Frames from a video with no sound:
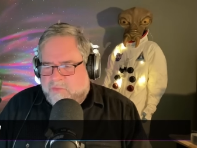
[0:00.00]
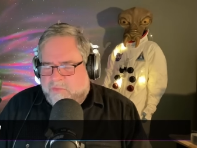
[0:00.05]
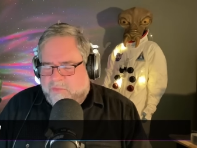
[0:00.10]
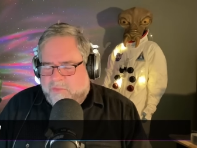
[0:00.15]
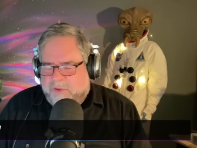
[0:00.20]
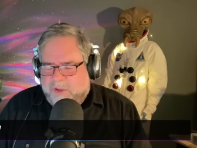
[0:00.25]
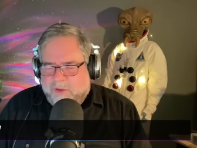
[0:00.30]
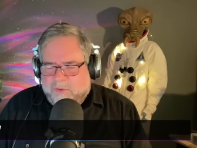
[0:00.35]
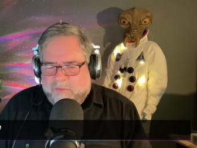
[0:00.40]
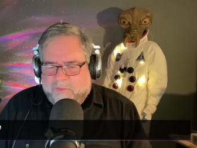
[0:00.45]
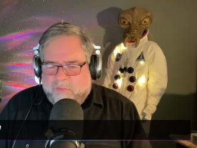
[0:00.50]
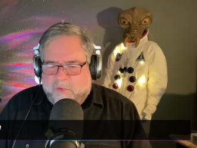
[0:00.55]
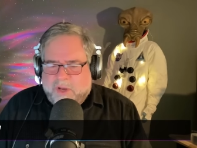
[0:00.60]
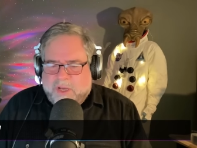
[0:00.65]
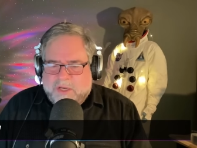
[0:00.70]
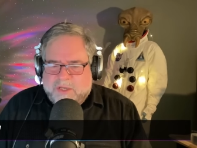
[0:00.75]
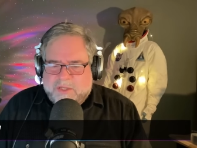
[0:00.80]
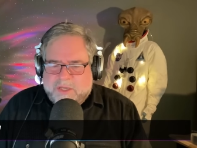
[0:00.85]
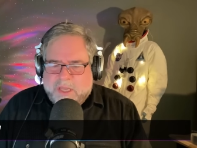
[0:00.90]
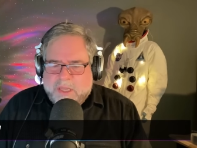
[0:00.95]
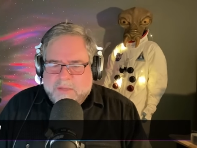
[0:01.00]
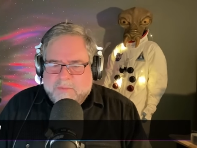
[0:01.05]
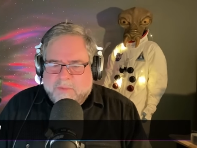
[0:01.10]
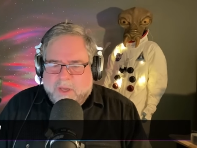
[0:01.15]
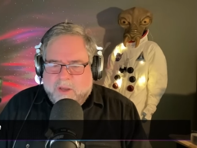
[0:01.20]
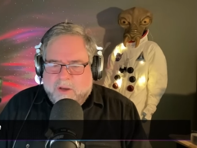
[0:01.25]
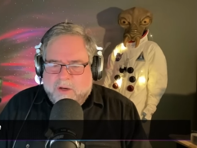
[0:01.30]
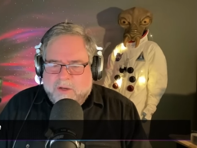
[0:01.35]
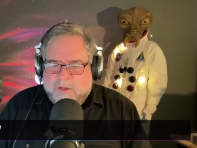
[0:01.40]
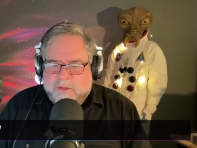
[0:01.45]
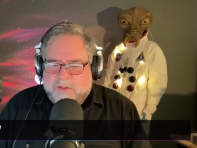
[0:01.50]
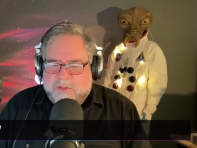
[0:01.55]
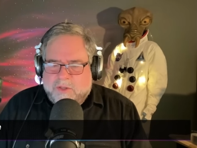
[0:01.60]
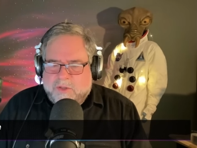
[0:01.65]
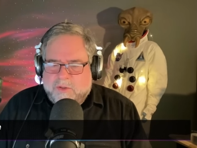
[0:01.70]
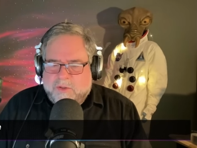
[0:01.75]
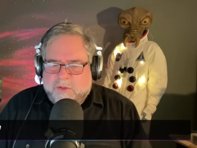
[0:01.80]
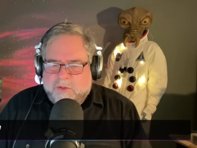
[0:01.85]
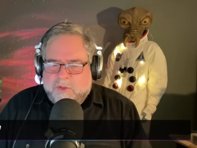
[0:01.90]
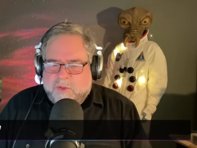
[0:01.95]
feel free to send them along
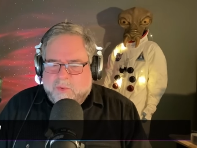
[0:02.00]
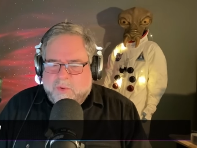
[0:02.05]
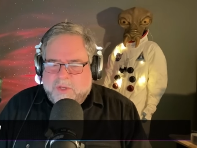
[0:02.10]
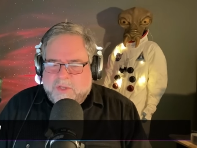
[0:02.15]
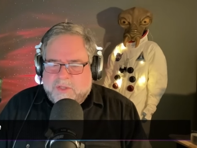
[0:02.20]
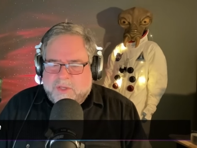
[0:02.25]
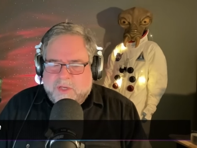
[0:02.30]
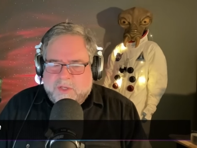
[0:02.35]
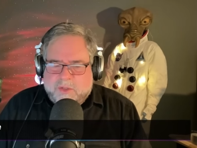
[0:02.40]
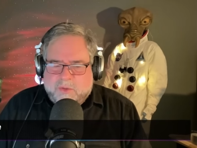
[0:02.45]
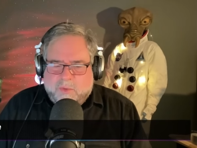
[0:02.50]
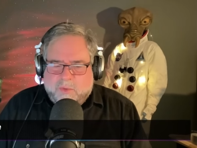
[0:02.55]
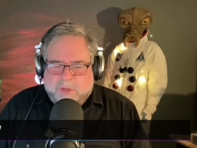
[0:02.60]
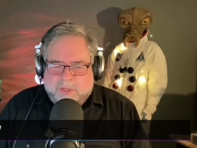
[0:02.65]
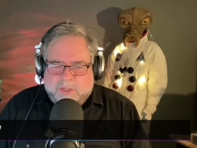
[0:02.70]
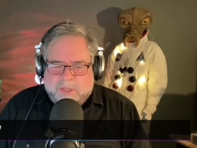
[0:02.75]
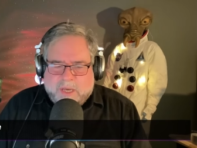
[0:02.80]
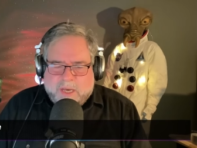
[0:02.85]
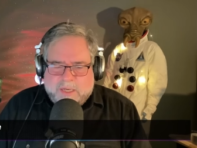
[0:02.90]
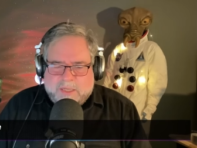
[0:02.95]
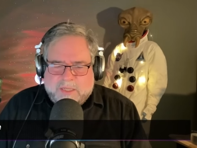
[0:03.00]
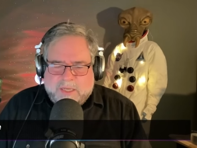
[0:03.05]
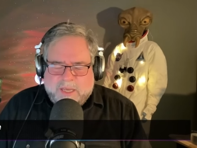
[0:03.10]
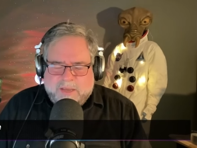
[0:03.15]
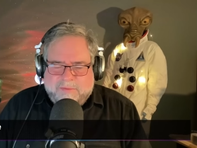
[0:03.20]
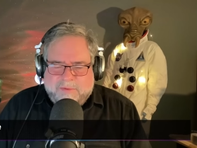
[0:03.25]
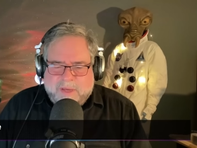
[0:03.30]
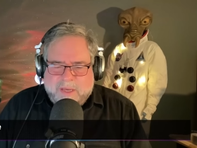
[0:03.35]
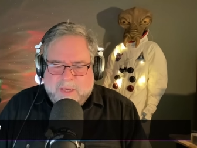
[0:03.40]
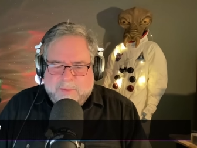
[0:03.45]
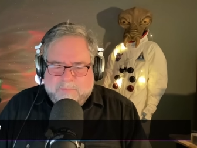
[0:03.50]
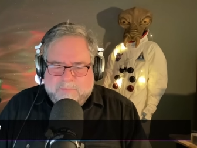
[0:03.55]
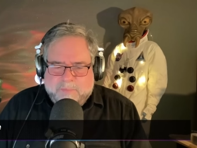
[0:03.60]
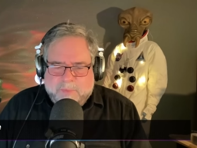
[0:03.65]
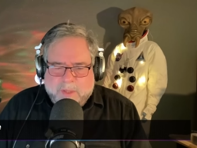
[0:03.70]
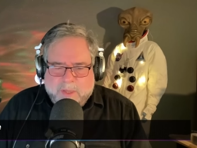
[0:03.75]
to twis@twit.tv.